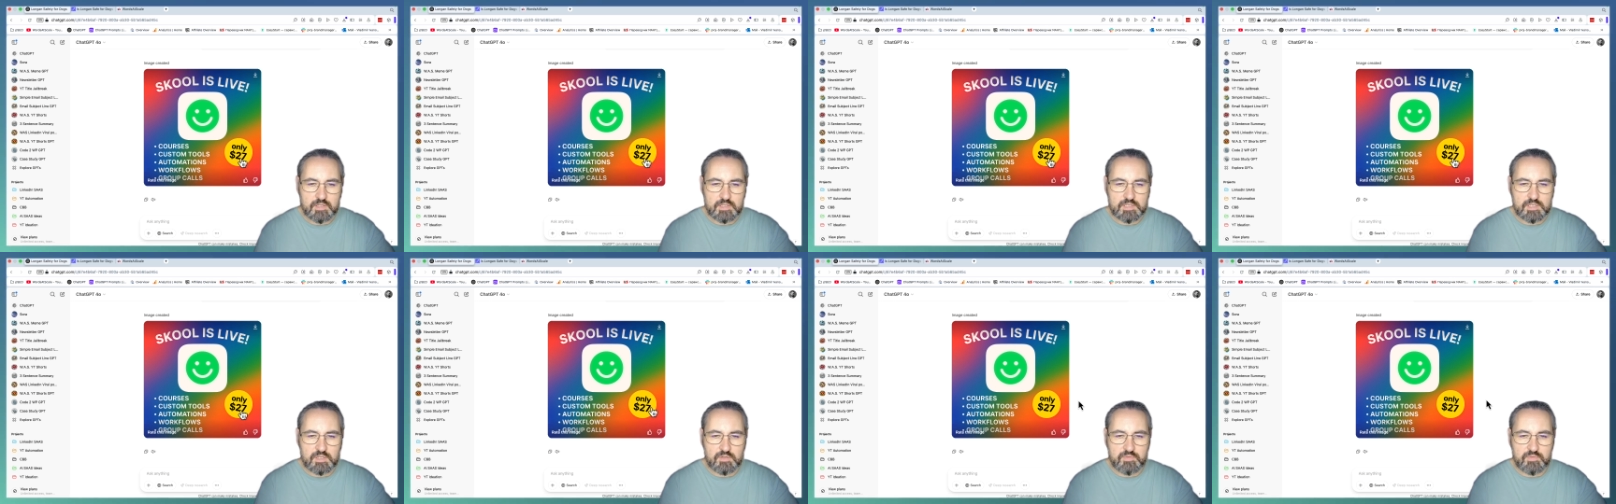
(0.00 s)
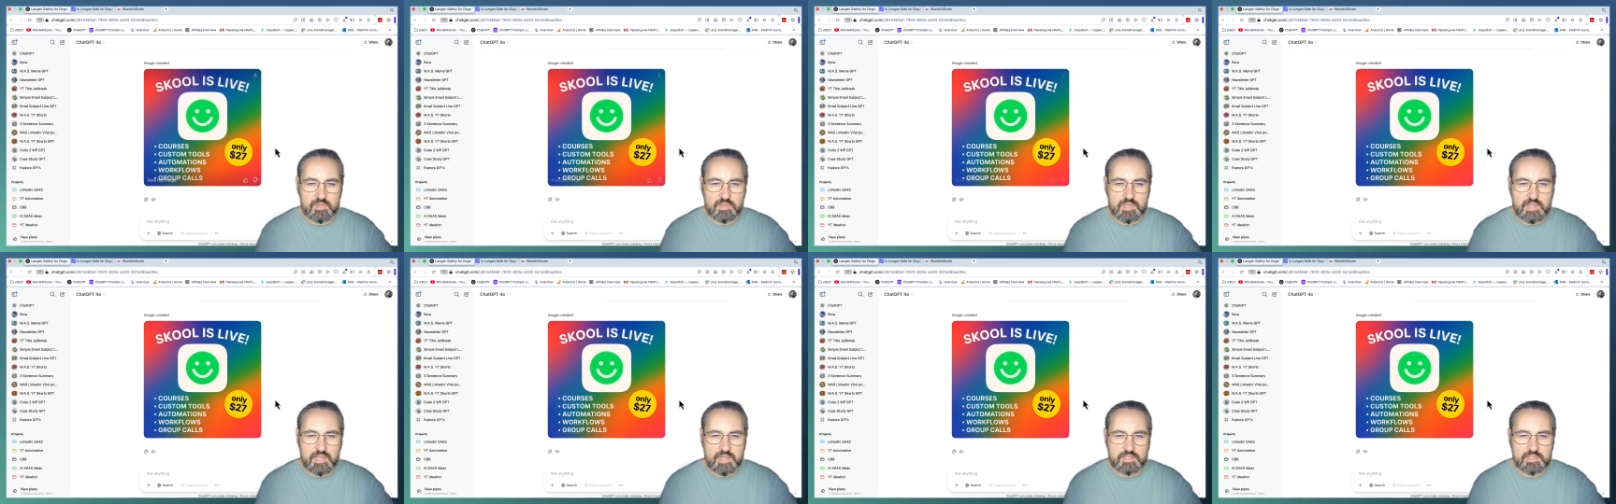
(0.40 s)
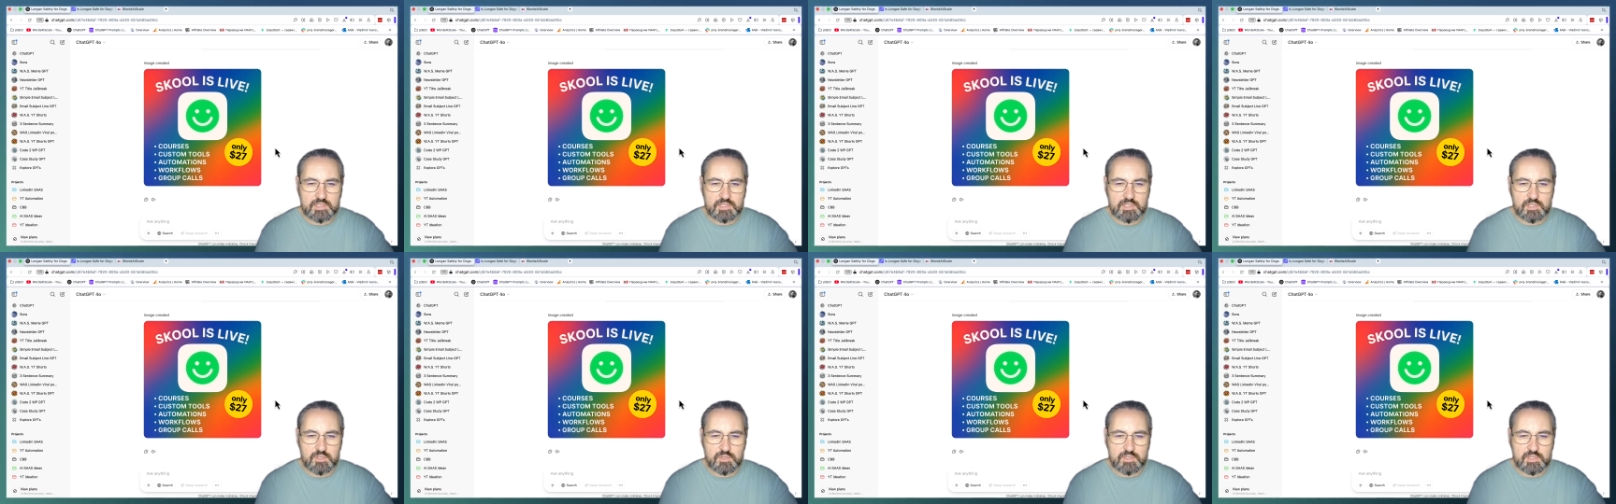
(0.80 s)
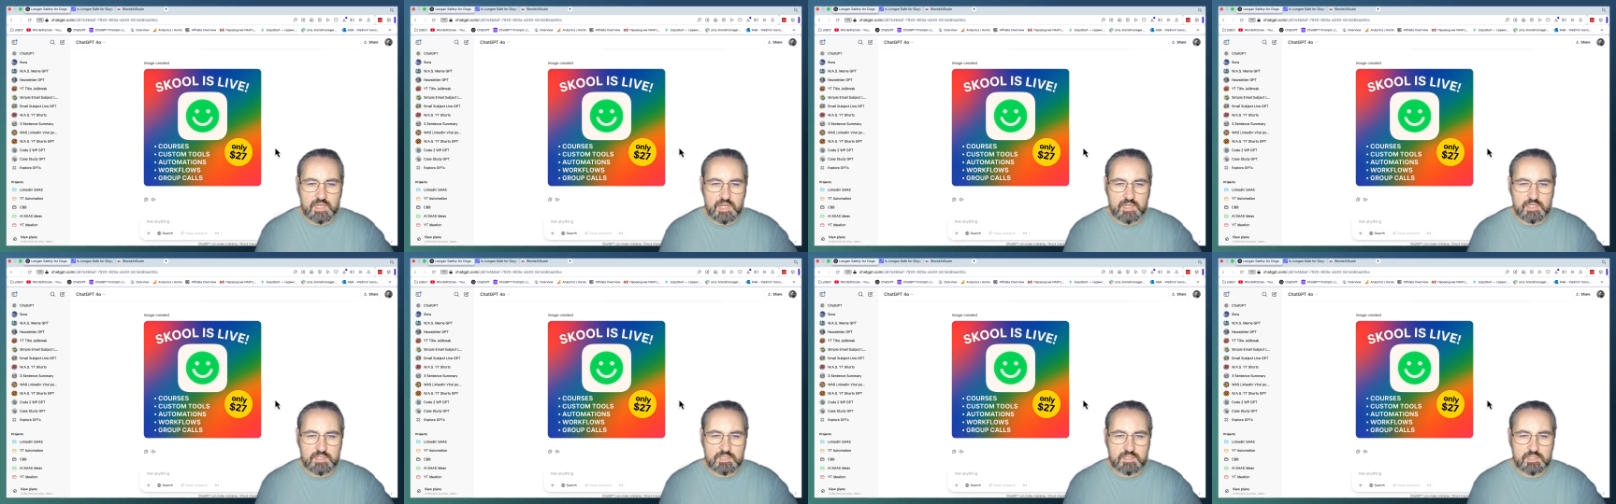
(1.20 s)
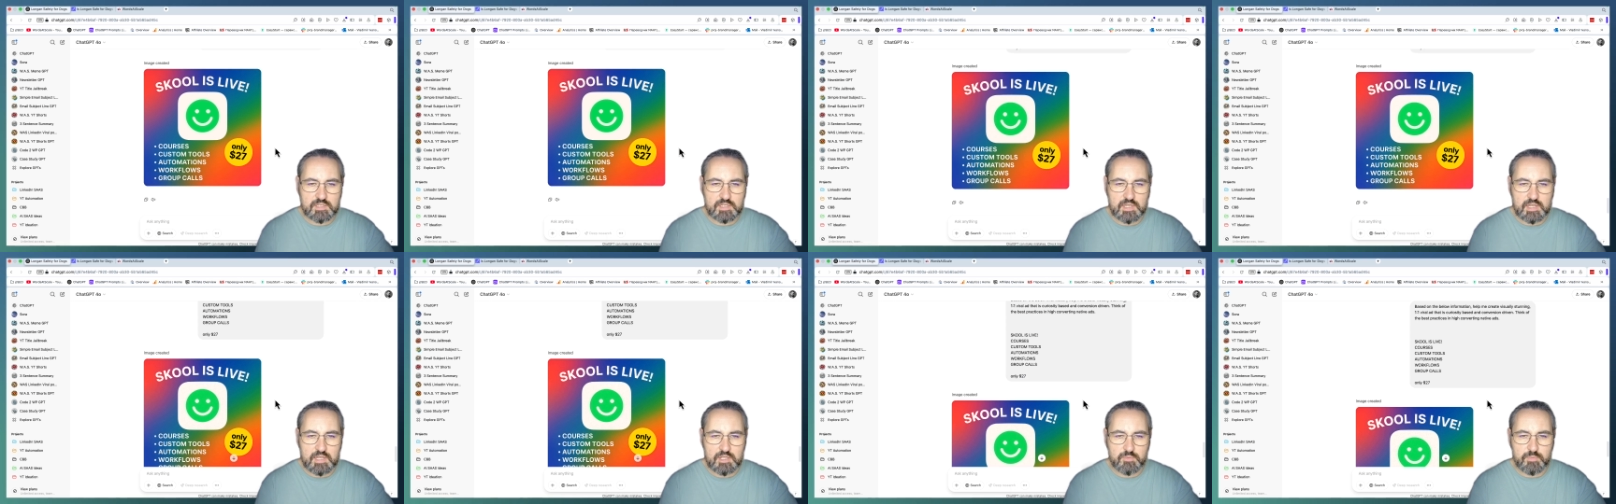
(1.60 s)
So for the next use case,
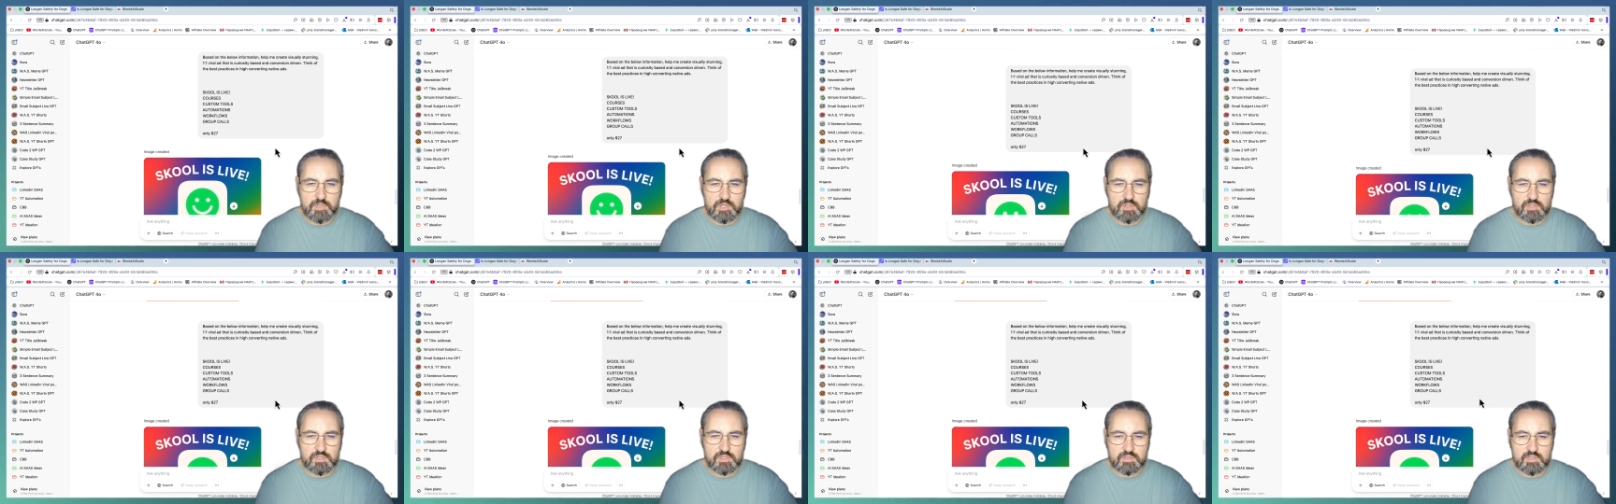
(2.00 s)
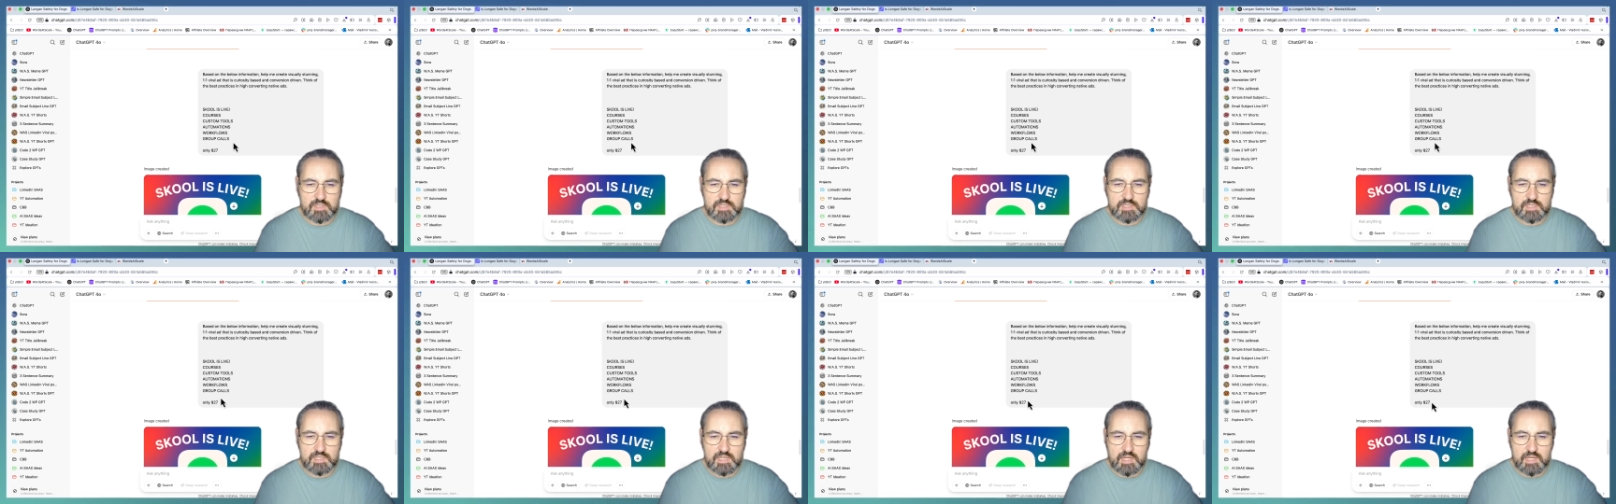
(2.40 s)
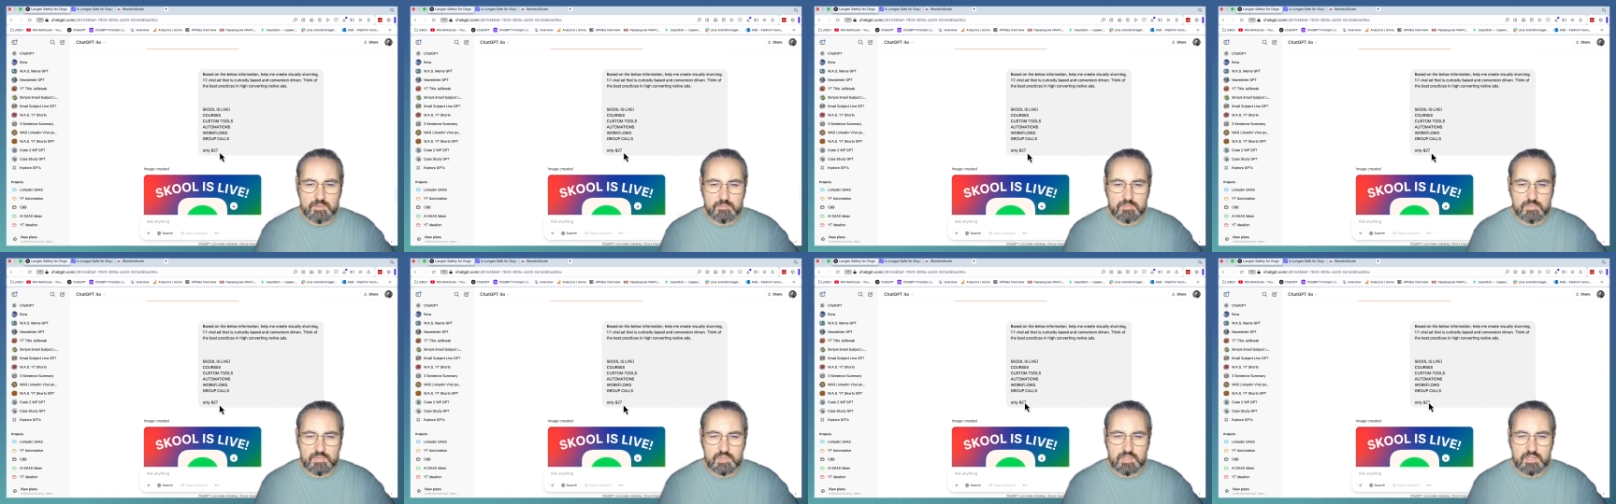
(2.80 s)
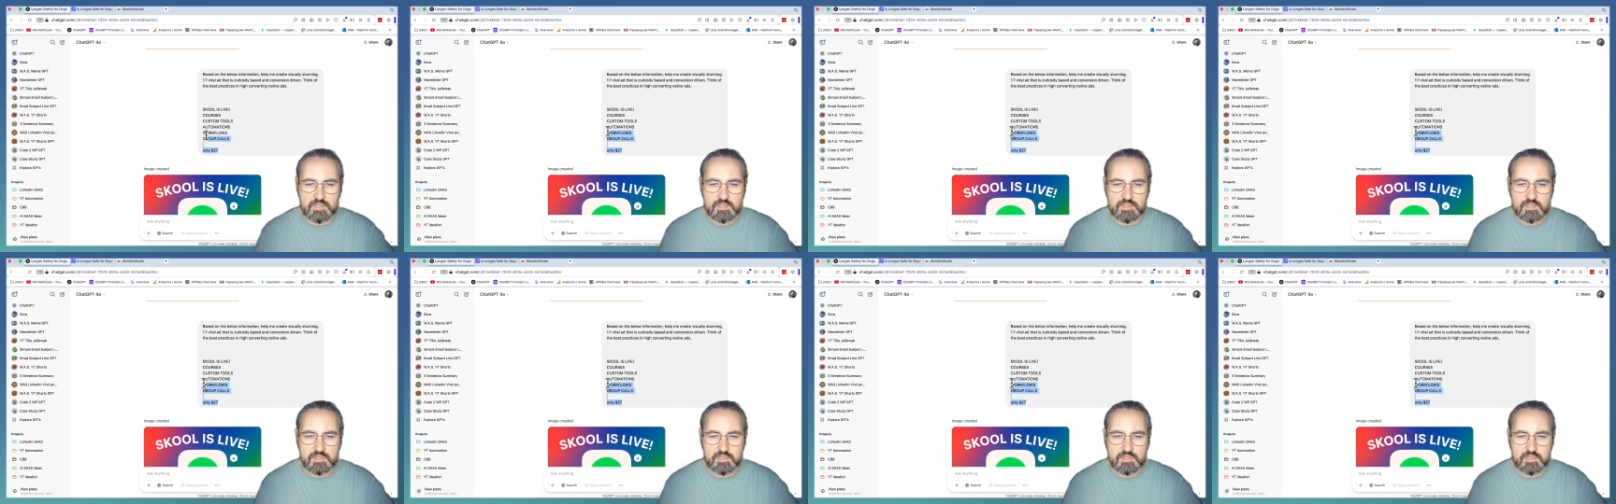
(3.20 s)
I'll be using the same